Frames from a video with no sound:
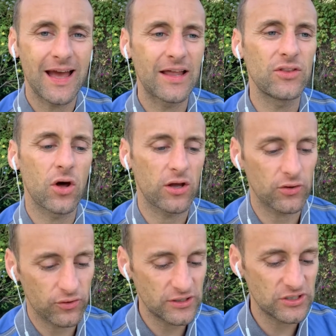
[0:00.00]
and
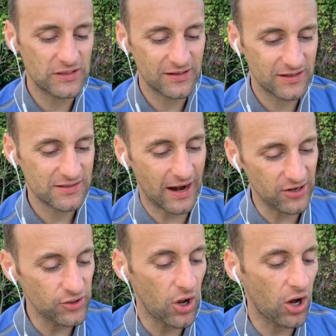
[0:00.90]
non-IGTs are
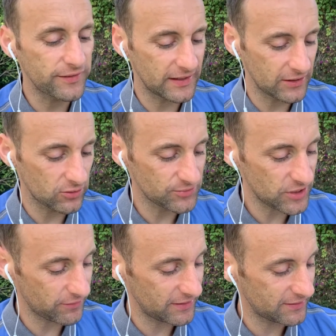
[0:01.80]
non-income
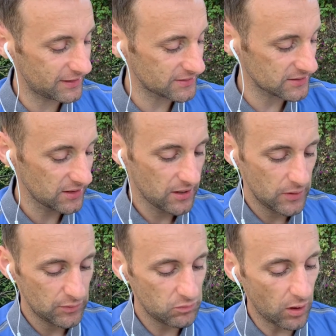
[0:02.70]
generating tasks.
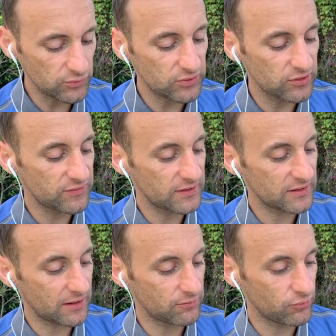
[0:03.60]
We won't dive into
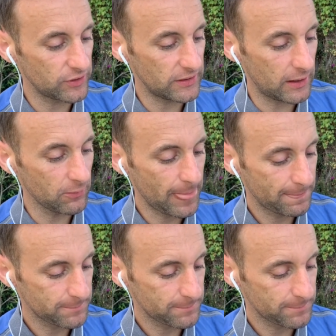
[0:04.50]
that right now.